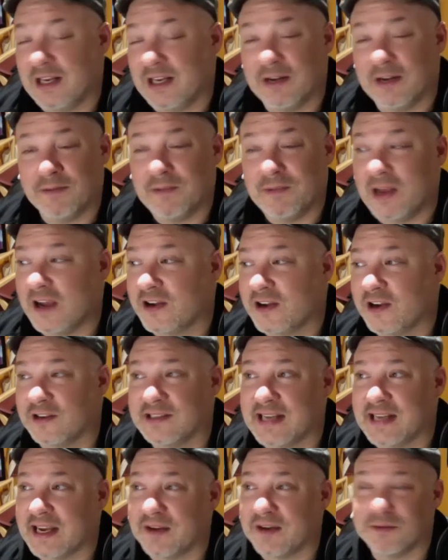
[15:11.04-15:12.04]
hunkered
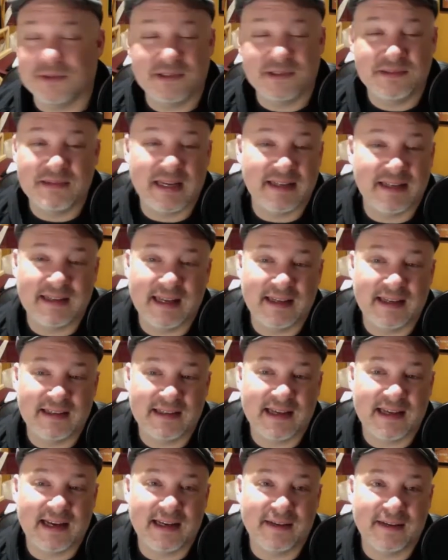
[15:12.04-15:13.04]
down
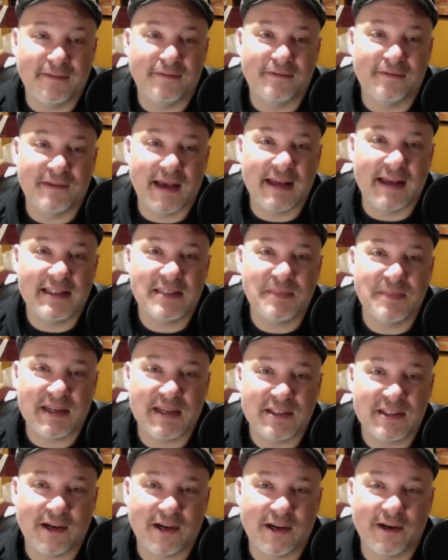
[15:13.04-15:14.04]
and kind of
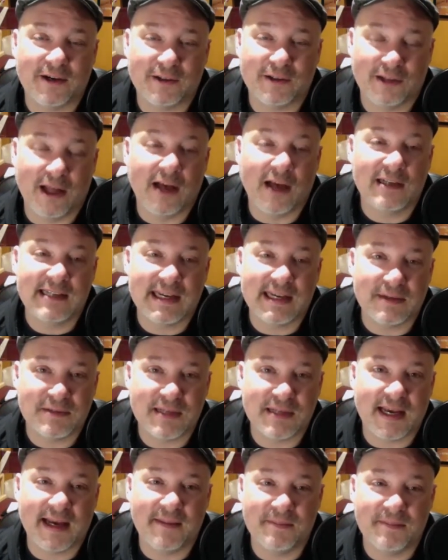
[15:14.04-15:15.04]
spent our lockdown
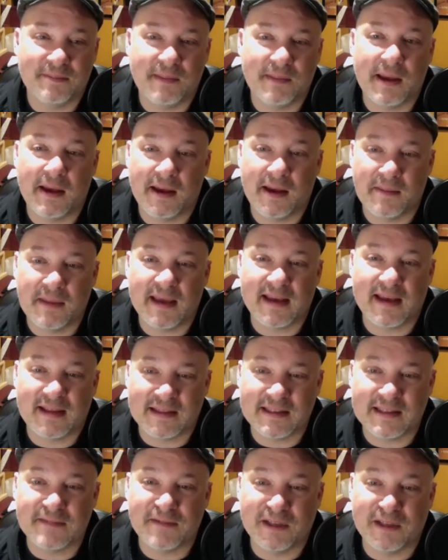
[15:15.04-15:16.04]
time making
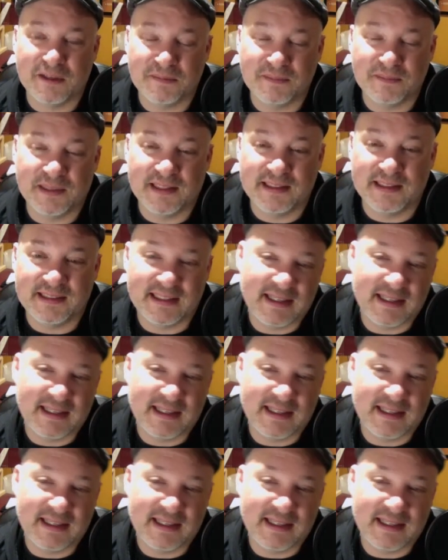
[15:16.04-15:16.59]
this film. And